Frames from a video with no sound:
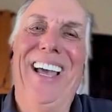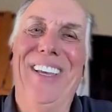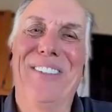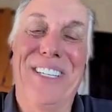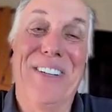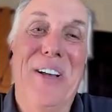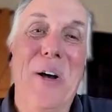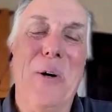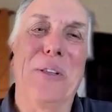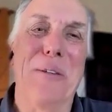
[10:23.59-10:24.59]
I can
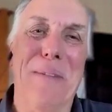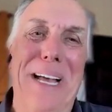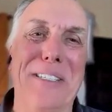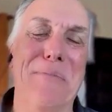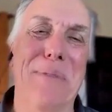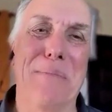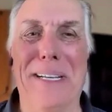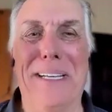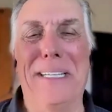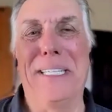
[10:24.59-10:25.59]
only imagine, but
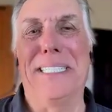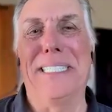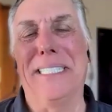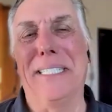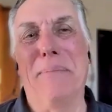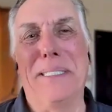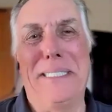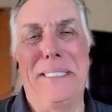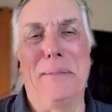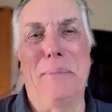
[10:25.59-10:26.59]
I
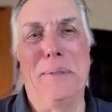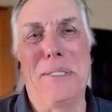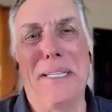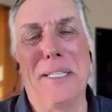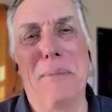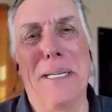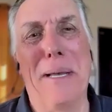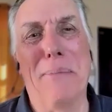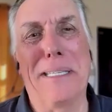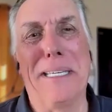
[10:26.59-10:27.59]
might be sending in my
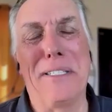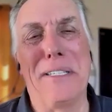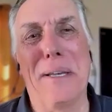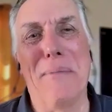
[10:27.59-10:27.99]
application.